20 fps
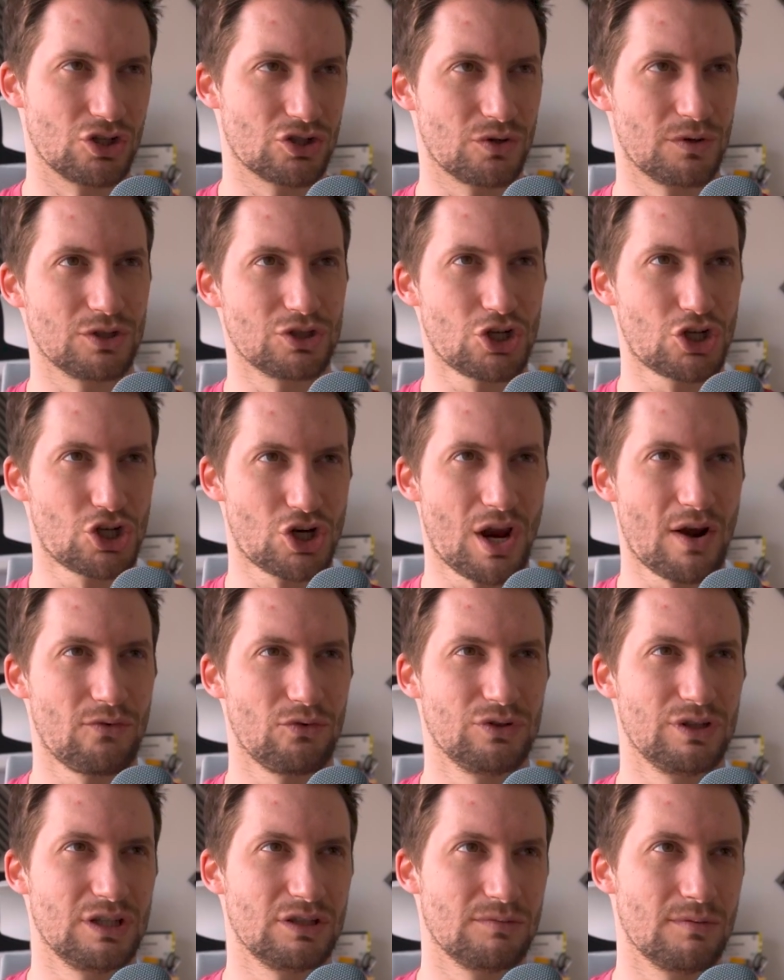So I'll just share
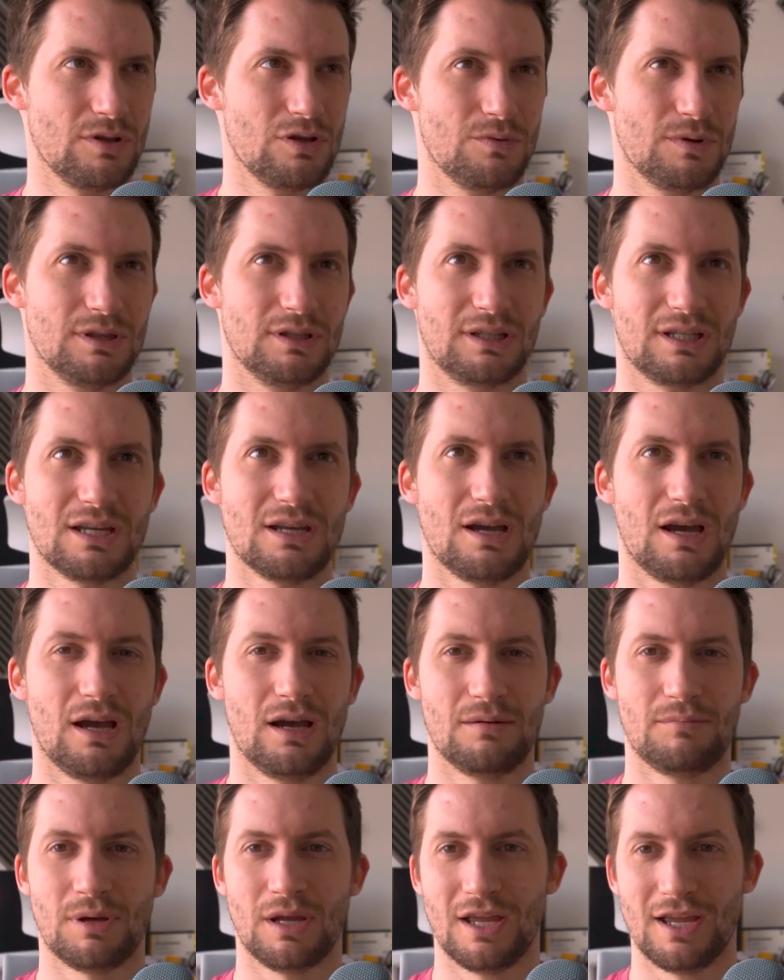all these with you in the
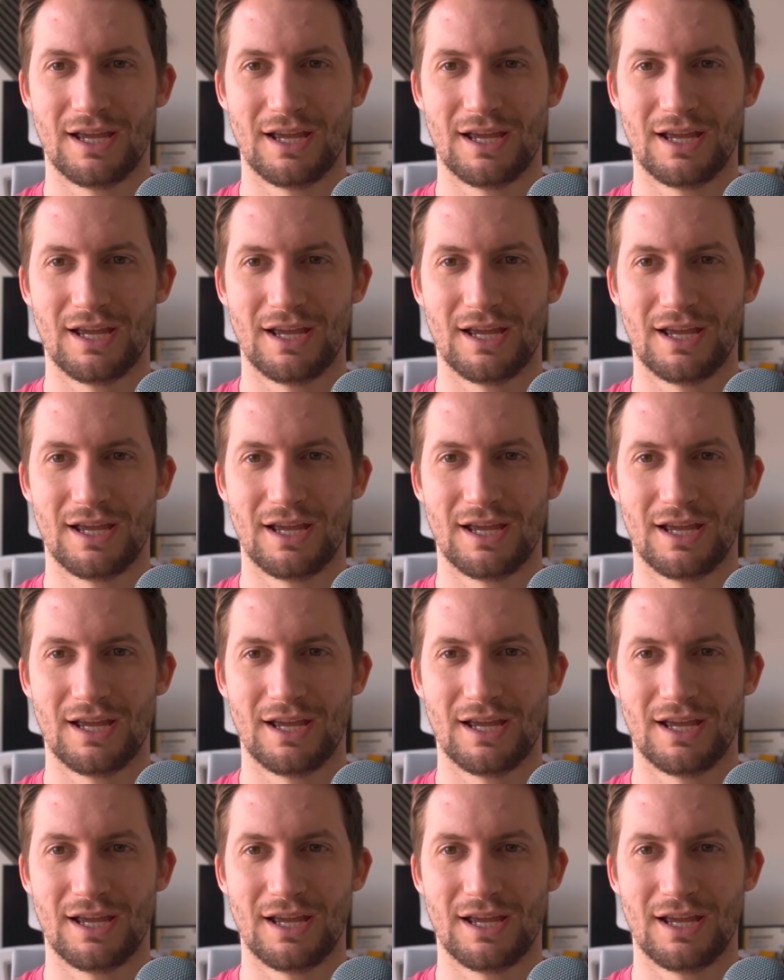GitHub,